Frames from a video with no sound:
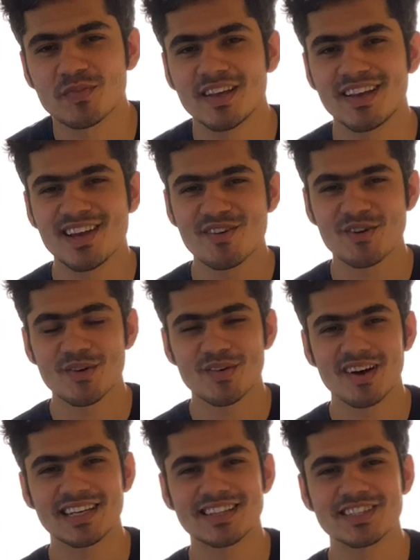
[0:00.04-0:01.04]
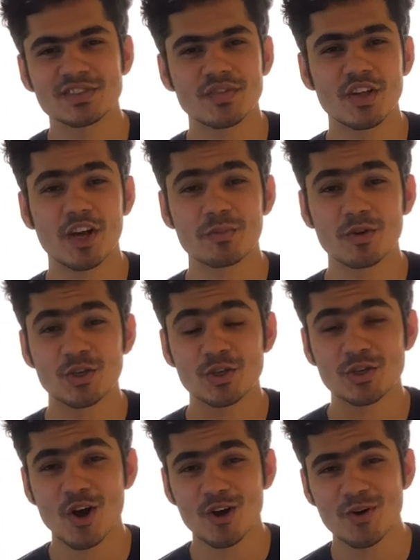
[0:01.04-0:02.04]
Hey everyone, in this video I'm going to
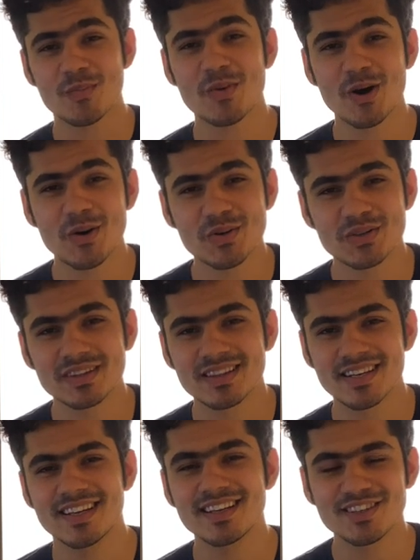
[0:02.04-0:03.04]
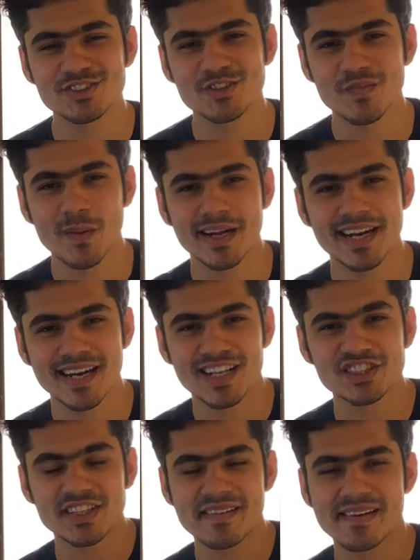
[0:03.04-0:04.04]
talk about 3 years of my data
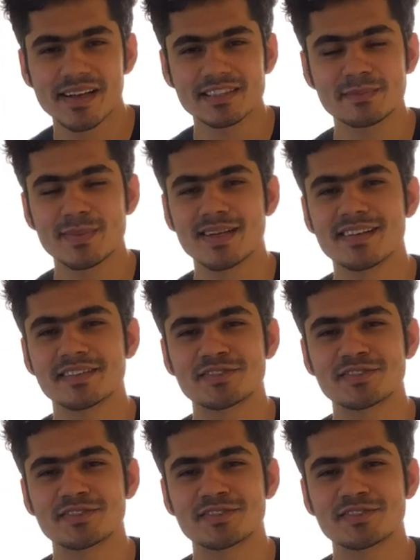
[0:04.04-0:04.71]
engineering experience.